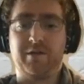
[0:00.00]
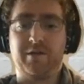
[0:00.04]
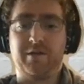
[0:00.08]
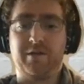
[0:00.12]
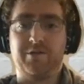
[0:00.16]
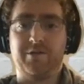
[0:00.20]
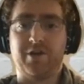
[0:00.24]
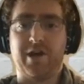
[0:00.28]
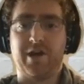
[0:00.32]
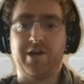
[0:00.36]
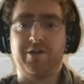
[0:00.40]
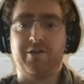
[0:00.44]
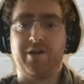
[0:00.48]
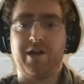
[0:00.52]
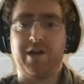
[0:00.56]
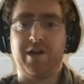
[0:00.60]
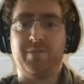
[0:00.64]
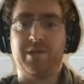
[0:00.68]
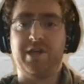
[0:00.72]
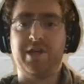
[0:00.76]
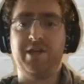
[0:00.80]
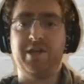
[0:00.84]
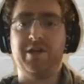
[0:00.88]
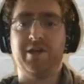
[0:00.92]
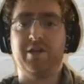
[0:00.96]
diagram
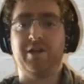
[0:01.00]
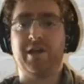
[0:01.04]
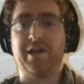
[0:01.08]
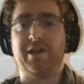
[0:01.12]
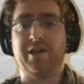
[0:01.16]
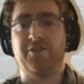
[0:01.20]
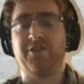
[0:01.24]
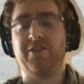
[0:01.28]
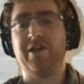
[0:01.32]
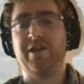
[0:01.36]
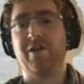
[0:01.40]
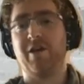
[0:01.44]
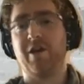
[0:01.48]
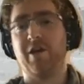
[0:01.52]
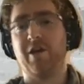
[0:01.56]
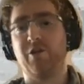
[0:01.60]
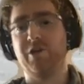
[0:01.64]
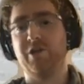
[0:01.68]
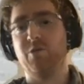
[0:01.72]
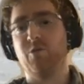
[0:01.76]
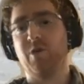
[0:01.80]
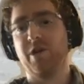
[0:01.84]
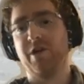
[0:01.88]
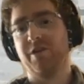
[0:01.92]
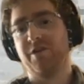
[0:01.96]
here, like I said, I
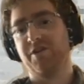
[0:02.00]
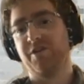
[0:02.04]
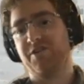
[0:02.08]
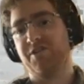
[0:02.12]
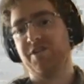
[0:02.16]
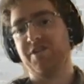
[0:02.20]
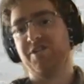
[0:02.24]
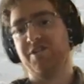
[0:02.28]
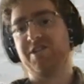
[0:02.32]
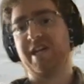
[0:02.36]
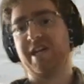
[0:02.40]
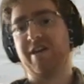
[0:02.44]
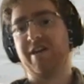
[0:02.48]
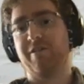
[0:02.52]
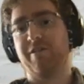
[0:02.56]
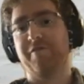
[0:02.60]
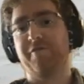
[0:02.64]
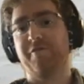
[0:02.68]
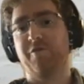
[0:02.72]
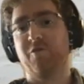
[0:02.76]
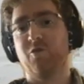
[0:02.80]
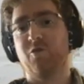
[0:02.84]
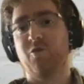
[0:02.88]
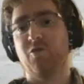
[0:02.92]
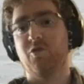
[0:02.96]
only wanted to
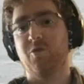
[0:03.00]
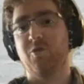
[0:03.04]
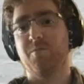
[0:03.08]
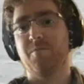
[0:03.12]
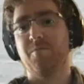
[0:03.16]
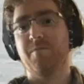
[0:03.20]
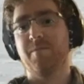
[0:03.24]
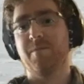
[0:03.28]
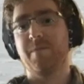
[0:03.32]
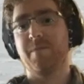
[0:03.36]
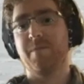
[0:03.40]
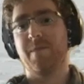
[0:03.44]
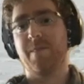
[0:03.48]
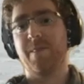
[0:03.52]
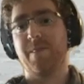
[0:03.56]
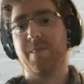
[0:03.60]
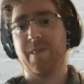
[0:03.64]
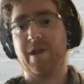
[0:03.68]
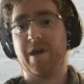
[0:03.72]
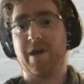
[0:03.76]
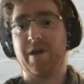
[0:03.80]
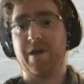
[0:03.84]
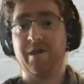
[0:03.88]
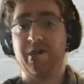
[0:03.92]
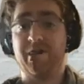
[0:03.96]
terraform
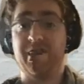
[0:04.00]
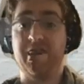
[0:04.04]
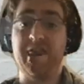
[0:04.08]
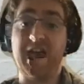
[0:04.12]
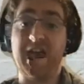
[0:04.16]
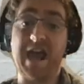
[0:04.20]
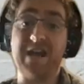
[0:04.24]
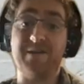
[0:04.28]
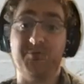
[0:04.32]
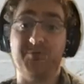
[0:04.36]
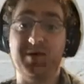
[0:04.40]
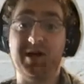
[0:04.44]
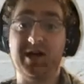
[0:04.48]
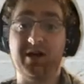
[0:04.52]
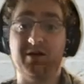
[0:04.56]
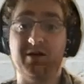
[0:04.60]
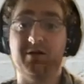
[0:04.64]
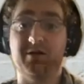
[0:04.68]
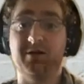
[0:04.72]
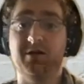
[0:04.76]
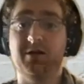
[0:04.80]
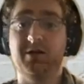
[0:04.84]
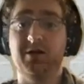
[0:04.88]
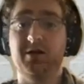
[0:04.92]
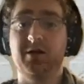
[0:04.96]
that bit.
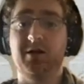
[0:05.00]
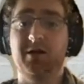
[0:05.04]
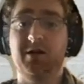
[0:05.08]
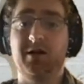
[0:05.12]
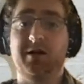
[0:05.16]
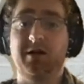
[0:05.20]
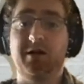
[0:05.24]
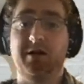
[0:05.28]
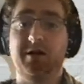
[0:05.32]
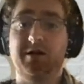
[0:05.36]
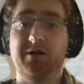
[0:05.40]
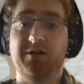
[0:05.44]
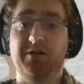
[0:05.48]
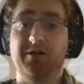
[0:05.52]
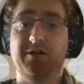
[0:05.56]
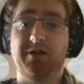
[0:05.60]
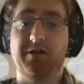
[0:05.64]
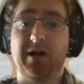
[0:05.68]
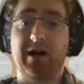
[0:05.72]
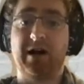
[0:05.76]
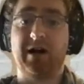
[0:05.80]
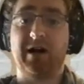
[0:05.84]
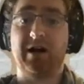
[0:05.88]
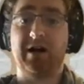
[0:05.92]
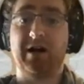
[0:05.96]

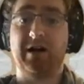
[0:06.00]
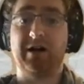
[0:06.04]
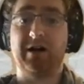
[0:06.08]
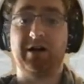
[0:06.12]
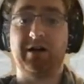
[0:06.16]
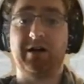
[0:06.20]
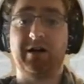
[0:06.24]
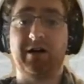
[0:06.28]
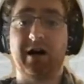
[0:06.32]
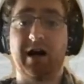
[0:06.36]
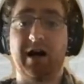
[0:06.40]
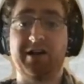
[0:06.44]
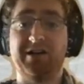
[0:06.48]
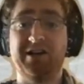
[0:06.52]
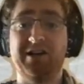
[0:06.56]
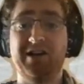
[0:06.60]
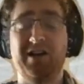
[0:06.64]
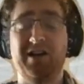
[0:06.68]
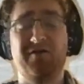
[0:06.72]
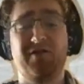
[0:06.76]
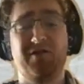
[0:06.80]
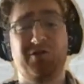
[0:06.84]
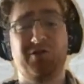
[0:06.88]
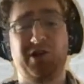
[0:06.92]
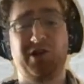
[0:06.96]
I didn't
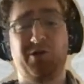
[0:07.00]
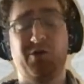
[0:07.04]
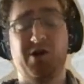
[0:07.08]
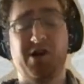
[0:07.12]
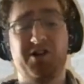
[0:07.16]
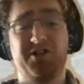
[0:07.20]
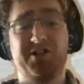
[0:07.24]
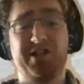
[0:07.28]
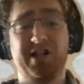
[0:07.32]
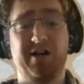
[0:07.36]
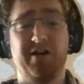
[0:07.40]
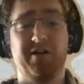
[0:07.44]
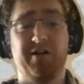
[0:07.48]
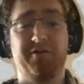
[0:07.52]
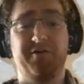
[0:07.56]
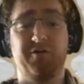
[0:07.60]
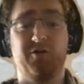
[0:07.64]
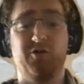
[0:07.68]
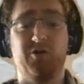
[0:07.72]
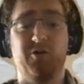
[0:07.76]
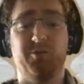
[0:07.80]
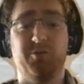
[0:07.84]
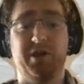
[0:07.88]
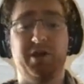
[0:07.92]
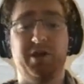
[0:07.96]
even really want to
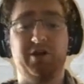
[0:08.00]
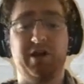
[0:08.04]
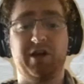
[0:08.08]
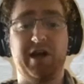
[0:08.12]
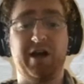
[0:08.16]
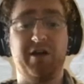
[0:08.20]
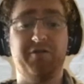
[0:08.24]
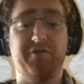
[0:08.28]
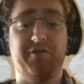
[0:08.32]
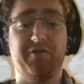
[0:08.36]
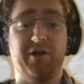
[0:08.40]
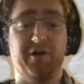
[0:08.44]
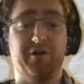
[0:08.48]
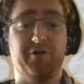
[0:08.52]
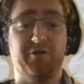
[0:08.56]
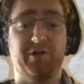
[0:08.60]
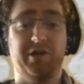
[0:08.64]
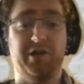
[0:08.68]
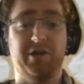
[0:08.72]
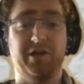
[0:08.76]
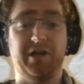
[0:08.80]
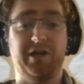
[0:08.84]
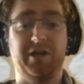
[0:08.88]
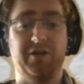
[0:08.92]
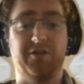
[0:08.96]
terraform the CloudFront
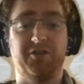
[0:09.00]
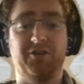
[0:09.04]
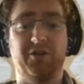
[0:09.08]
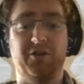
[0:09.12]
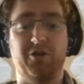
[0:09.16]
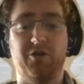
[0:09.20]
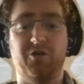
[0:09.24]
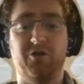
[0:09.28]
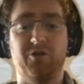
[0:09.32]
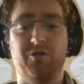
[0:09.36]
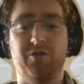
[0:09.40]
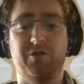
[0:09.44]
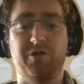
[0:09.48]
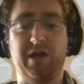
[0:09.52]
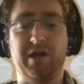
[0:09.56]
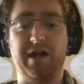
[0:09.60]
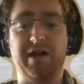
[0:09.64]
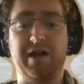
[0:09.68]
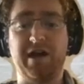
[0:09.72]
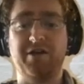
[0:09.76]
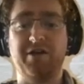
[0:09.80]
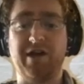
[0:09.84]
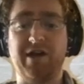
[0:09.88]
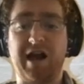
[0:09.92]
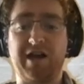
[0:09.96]
really. So
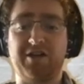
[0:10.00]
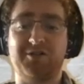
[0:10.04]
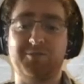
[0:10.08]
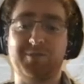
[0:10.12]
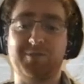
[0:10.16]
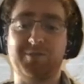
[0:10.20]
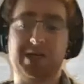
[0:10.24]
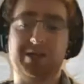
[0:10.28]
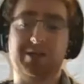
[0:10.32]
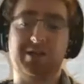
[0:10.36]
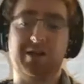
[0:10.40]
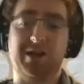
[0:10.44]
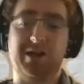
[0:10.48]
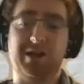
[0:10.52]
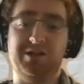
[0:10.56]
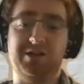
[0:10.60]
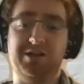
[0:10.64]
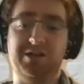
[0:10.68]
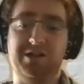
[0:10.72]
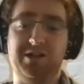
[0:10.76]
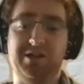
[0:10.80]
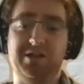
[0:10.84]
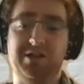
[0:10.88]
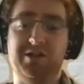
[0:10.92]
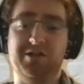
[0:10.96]
another aspect that I
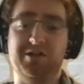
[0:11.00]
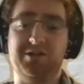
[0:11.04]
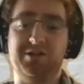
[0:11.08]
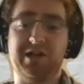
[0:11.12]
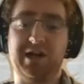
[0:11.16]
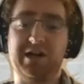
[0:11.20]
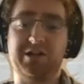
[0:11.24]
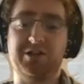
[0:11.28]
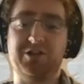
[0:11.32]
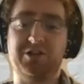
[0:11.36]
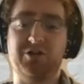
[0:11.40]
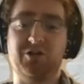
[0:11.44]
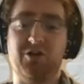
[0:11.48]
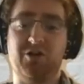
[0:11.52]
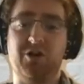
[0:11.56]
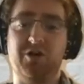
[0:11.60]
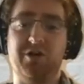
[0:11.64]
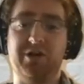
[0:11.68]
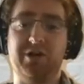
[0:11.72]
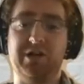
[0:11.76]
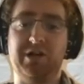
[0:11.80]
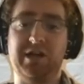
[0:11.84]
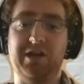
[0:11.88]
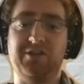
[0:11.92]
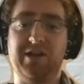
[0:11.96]
didn't touch
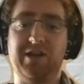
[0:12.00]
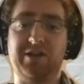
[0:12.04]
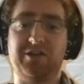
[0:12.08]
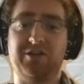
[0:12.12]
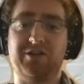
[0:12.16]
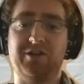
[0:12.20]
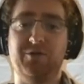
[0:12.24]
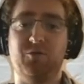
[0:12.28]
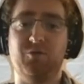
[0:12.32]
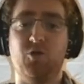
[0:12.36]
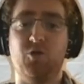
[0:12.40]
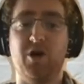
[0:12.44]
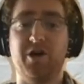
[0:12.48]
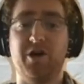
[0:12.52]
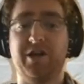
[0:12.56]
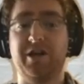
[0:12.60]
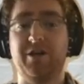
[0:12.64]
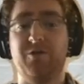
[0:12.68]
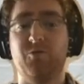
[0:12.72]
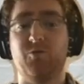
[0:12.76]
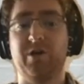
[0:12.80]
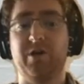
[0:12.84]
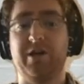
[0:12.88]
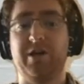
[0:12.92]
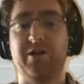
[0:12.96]
on is actually
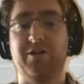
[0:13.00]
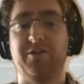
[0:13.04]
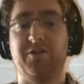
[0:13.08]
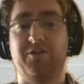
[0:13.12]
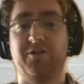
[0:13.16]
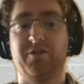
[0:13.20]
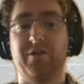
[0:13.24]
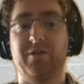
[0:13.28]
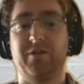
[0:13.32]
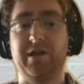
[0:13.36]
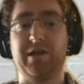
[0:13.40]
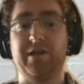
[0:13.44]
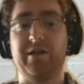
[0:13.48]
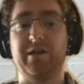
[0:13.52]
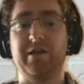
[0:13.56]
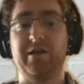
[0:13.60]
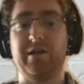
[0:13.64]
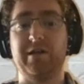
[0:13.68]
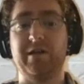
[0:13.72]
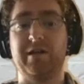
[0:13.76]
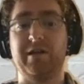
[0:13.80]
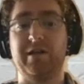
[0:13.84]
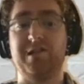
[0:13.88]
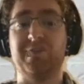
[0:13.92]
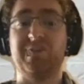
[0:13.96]
working with
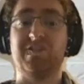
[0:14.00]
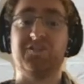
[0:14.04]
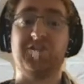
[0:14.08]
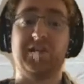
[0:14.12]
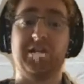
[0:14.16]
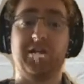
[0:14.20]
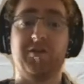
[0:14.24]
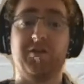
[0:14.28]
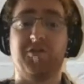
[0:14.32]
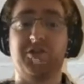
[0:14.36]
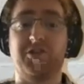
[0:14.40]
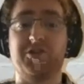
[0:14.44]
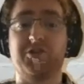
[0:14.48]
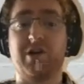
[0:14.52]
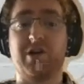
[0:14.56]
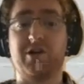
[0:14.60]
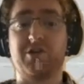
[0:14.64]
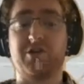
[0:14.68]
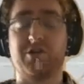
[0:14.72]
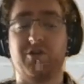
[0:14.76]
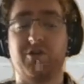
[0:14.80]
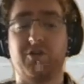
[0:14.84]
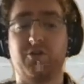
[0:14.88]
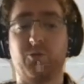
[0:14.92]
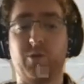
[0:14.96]
existing
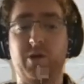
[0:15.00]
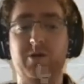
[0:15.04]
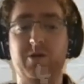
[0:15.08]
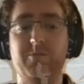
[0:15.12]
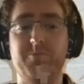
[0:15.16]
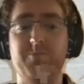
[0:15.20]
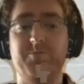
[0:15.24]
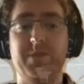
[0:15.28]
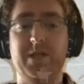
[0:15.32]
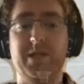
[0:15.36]
infrastructure as well.